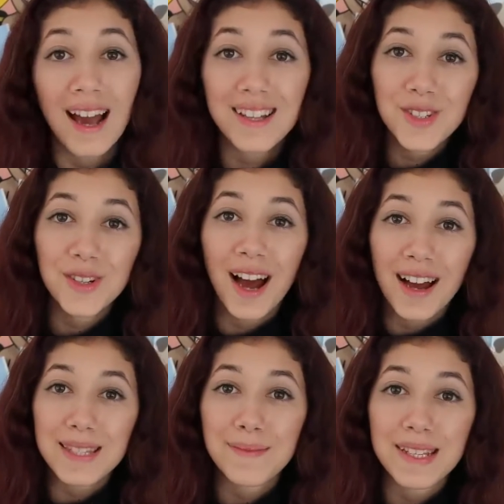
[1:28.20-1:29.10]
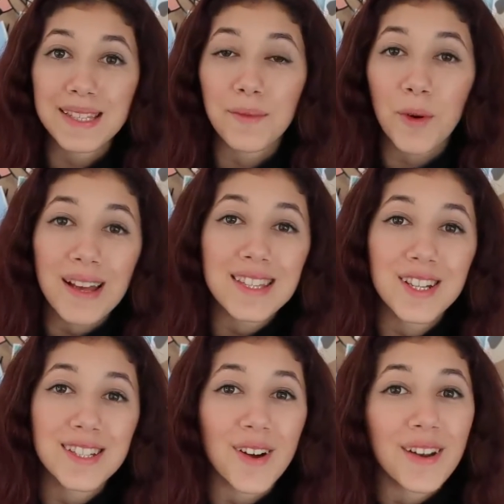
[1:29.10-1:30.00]
asked you to ask me some
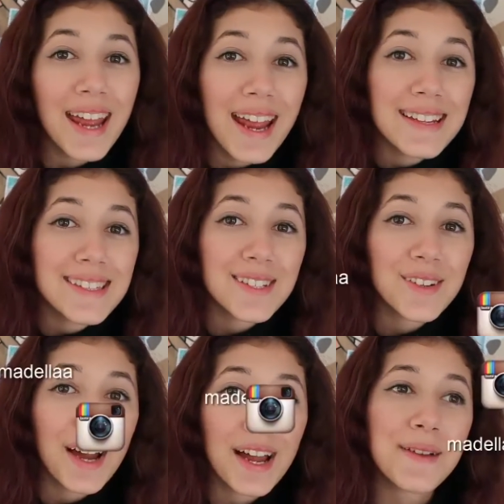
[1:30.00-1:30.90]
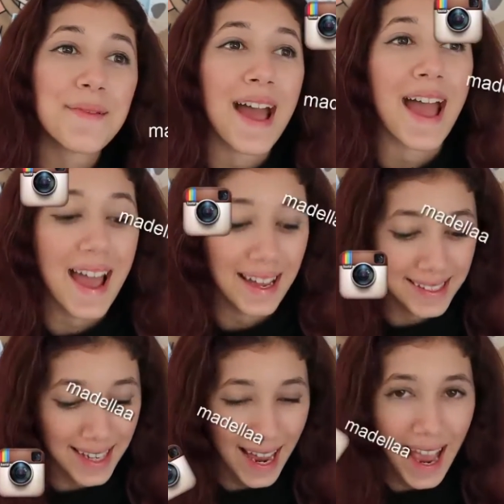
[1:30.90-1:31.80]
questions on Instagram
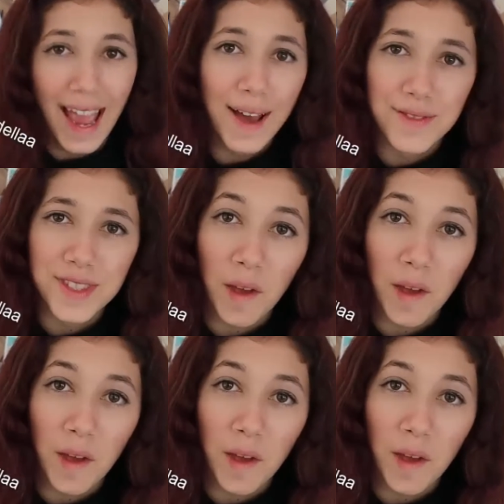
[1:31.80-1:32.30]
and I have